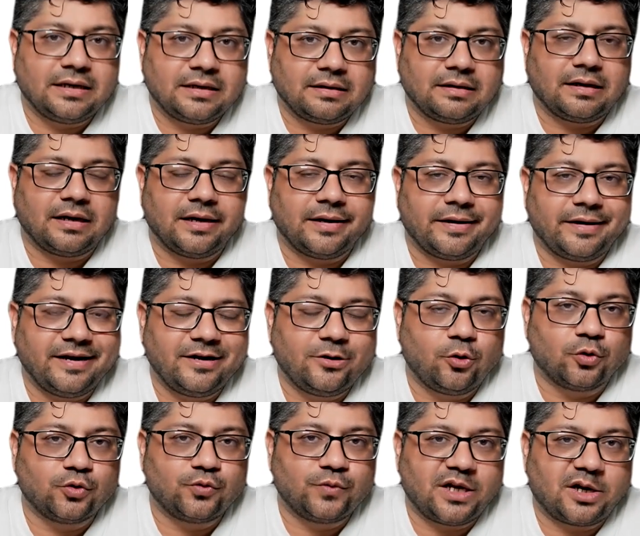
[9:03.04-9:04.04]
it
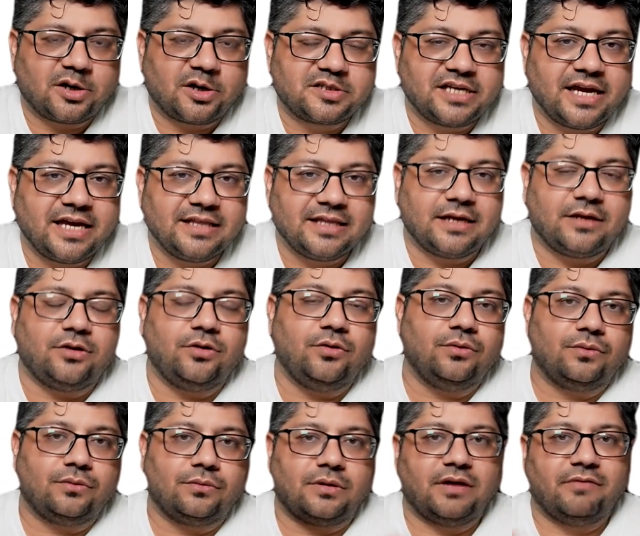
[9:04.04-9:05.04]
goes without saying that
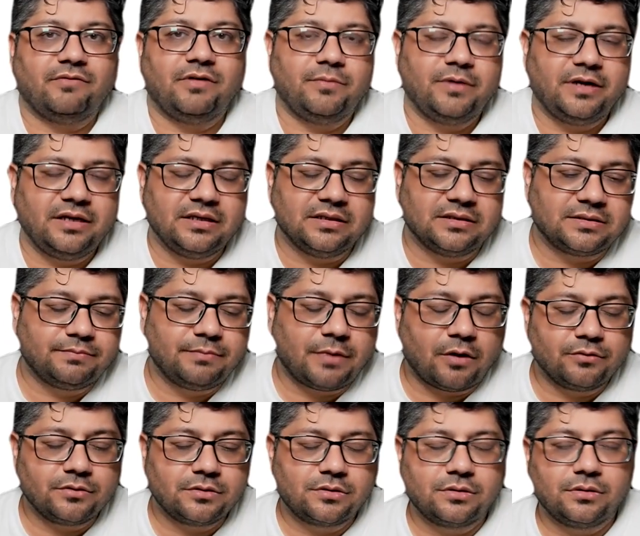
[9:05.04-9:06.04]
everybody is
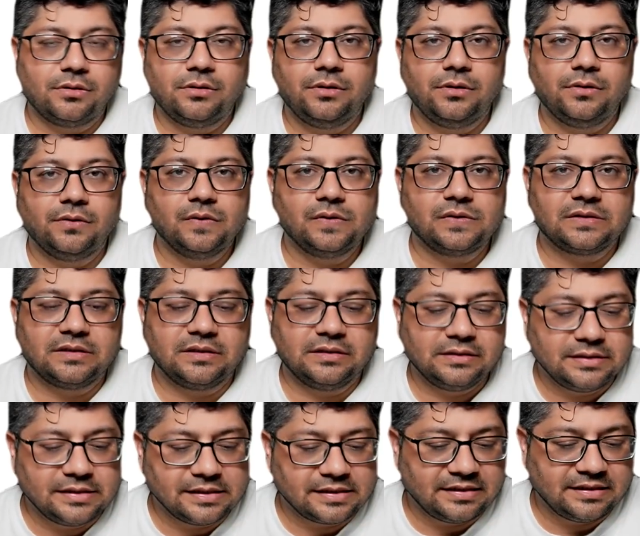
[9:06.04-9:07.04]
bound to use
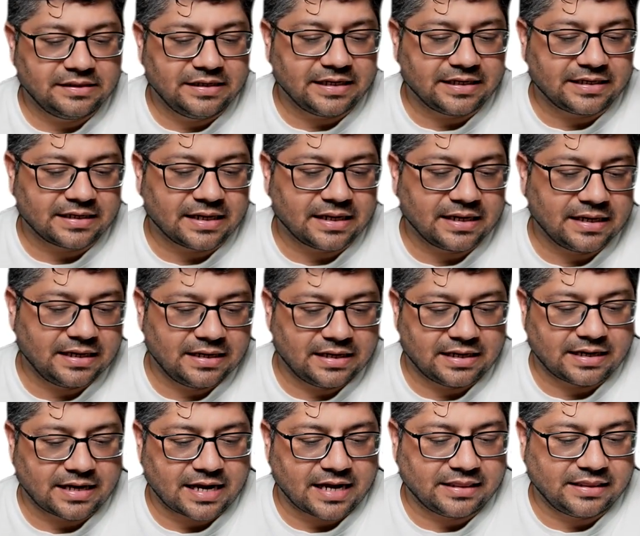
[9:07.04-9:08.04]
the data in
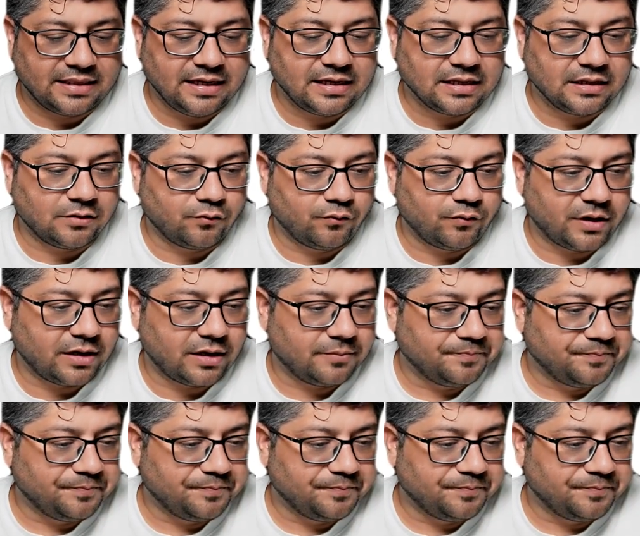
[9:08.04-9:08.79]
an ethical way.